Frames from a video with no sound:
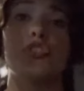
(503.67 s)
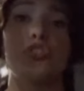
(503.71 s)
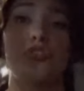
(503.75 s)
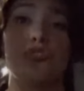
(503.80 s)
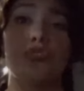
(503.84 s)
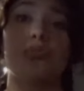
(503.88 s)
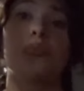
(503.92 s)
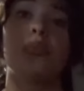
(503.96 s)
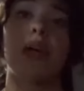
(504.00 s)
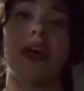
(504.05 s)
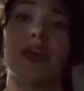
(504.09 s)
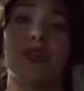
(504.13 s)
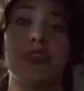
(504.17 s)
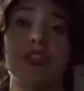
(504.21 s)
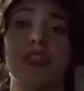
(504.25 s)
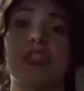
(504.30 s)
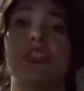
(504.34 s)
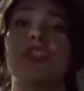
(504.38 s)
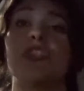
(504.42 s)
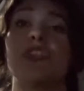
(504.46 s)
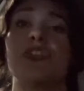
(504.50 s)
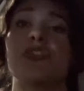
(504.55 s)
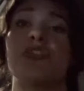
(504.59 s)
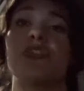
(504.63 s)

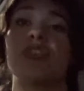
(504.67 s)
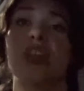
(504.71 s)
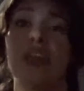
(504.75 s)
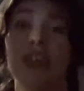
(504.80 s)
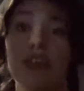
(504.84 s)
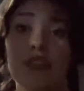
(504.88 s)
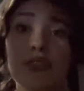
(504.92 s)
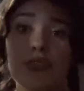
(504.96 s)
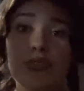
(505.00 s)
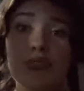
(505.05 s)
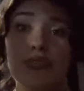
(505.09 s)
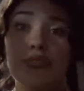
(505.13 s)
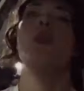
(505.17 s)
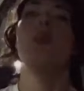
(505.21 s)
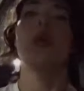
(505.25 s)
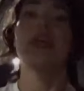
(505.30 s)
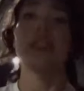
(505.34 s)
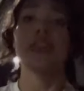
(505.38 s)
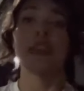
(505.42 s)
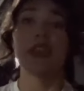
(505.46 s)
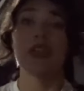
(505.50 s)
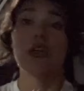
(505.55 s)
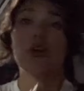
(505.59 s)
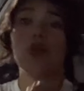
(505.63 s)
surrounding yourself with
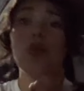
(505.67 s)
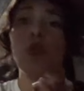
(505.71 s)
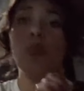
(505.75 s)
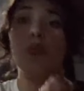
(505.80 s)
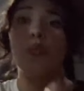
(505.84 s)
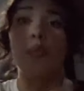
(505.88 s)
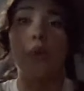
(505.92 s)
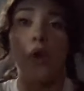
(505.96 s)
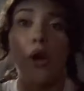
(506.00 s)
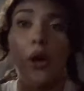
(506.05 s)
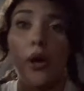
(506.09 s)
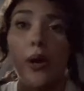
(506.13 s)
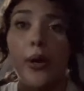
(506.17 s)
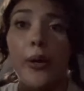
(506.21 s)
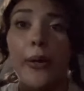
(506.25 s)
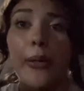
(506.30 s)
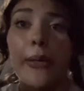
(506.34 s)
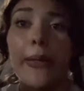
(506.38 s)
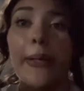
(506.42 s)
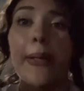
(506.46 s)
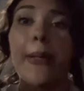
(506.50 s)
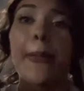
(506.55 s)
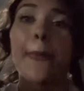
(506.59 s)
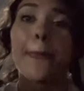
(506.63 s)
the
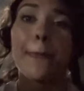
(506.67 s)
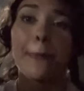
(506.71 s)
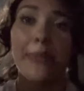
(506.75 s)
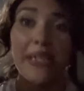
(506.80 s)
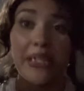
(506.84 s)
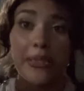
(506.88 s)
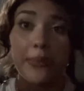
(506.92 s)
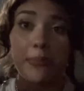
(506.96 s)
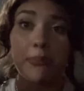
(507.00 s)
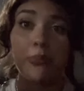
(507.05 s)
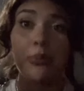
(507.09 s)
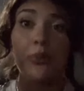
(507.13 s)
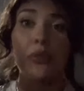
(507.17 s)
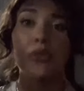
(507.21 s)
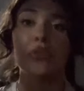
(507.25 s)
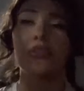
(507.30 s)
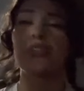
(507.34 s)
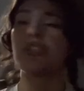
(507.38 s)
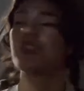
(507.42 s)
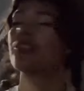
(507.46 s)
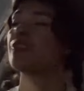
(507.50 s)
wrong people. You're